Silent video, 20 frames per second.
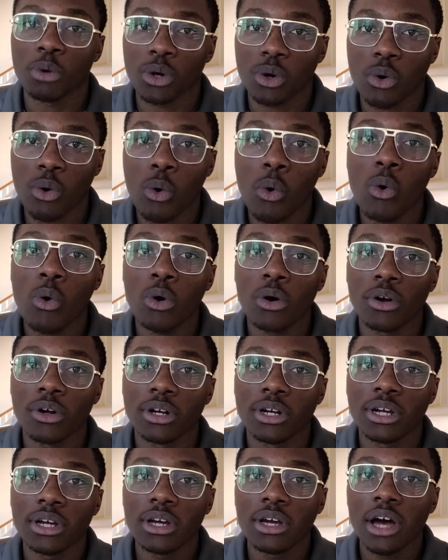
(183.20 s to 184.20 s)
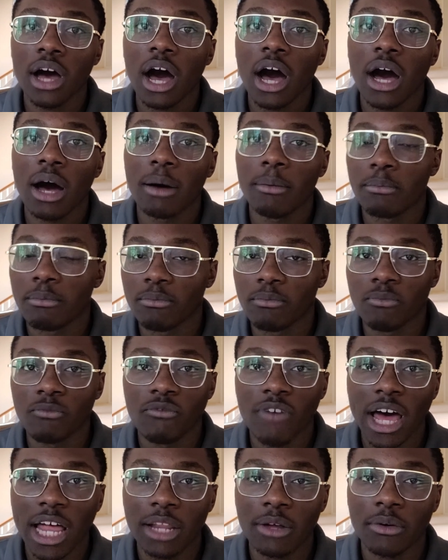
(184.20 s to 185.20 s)
record
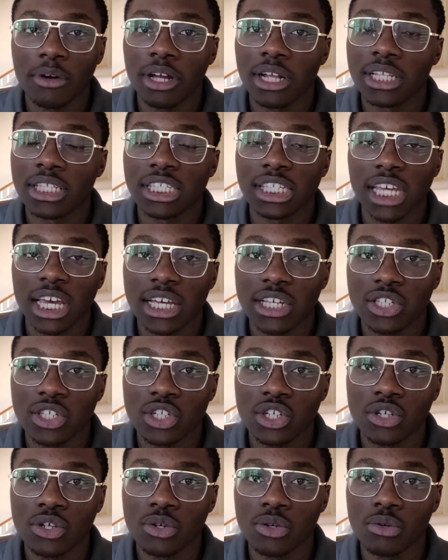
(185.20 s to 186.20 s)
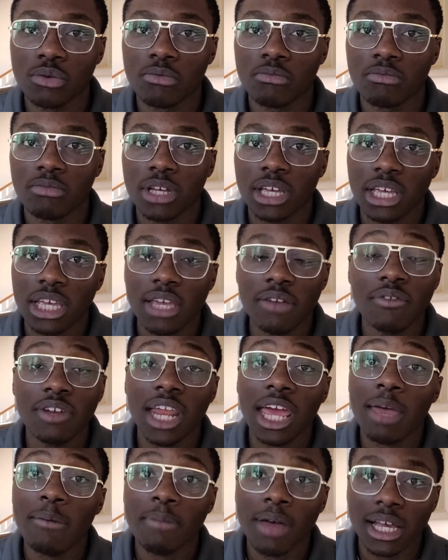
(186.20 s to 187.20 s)
Valorant, CS2,
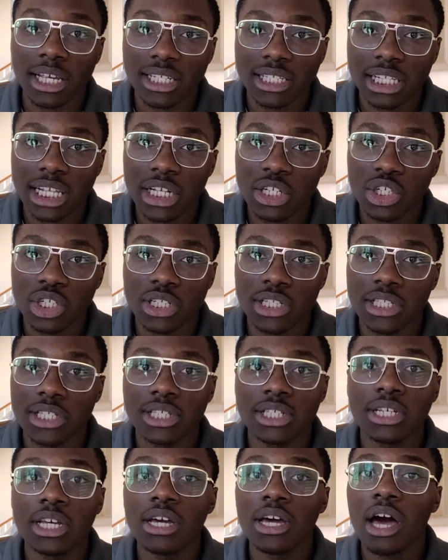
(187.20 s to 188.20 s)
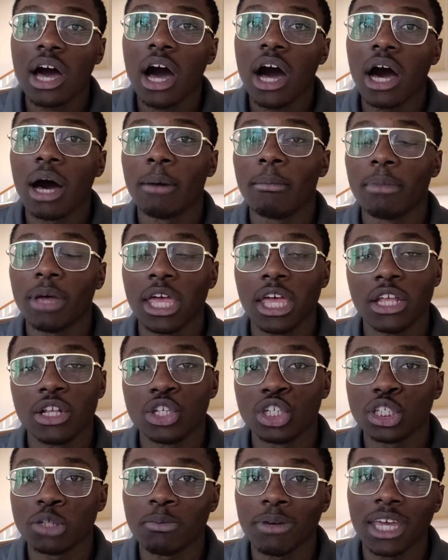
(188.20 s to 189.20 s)
even Apex Legends,
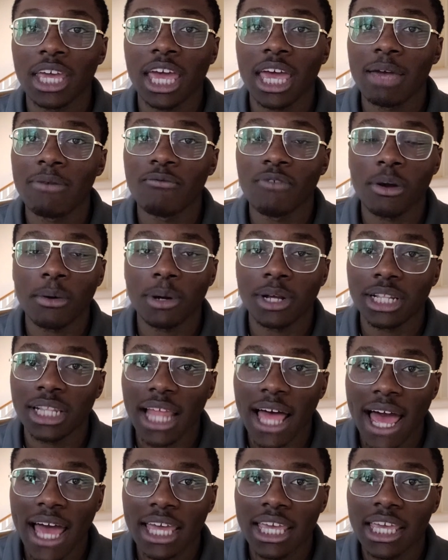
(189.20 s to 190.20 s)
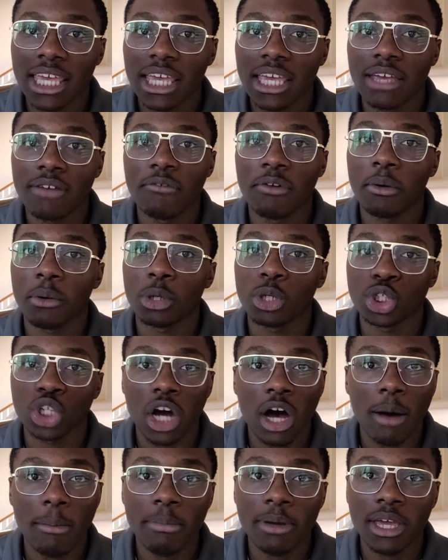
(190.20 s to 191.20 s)
it just became very laggy, very
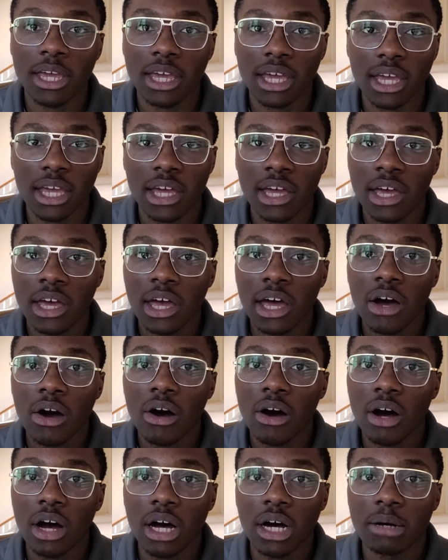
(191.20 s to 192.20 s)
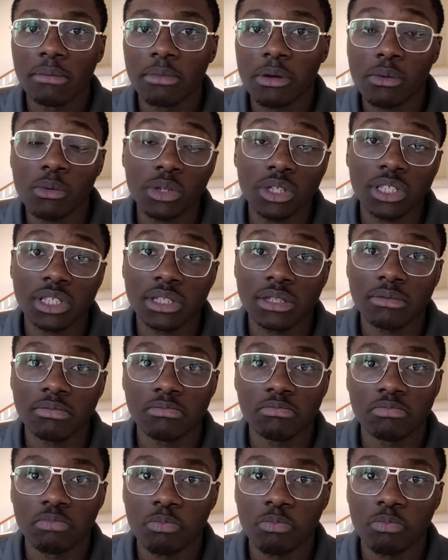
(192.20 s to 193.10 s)
choppy. It was,